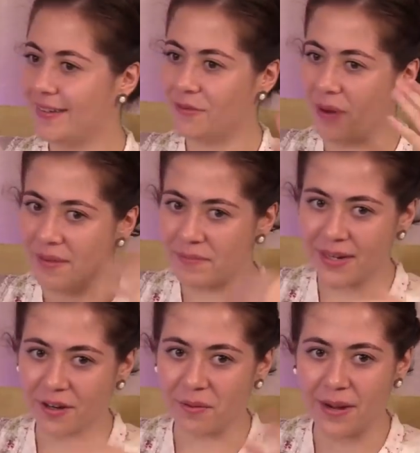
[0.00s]

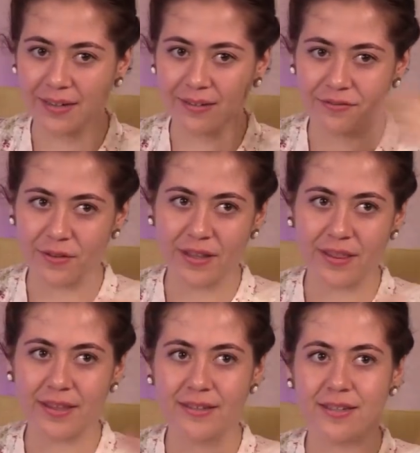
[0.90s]
wiping our mind of all
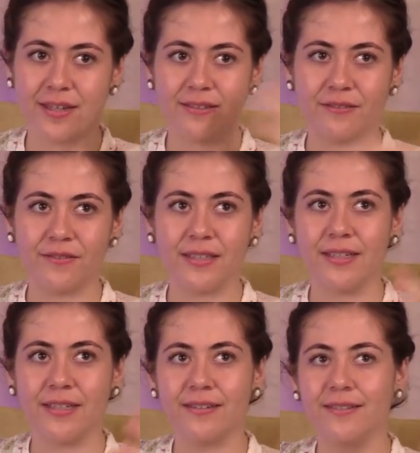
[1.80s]
the things that don't really